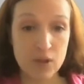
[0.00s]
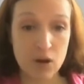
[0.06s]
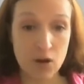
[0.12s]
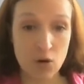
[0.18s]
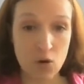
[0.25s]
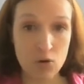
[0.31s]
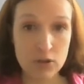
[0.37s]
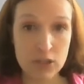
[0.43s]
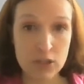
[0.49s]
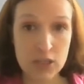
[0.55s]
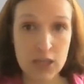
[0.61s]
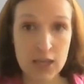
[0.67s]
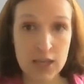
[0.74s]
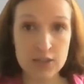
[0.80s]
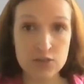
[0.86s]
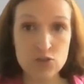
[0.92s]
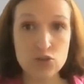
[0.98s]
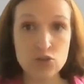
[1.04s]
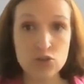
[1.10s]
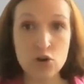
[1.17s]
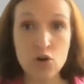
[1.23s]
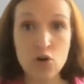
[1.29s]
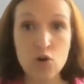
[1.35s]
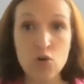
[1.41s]
Okay,
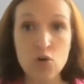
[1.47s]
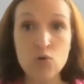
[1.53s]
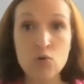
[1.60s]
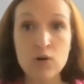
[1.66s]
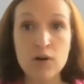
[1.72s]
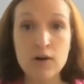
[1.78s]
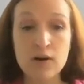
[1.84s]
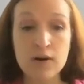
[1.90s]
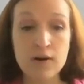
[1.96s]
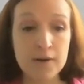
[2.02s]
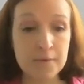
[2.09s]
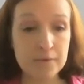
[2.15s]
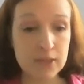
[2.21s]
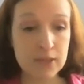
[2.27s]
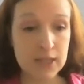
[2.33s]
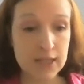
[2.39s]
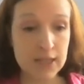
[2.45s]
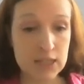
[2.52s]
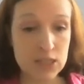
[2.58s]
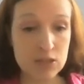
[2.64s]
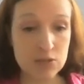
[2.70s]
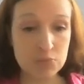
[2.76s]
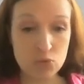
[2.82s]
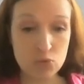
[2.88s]
so
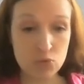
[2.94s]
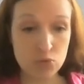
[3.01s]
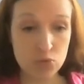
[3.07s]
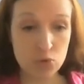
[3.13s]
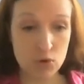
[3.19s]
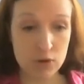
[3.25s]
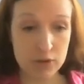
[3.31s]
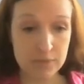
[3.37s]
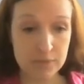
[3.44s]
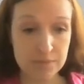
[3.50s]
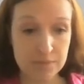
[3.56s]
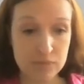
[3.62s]
let's move on.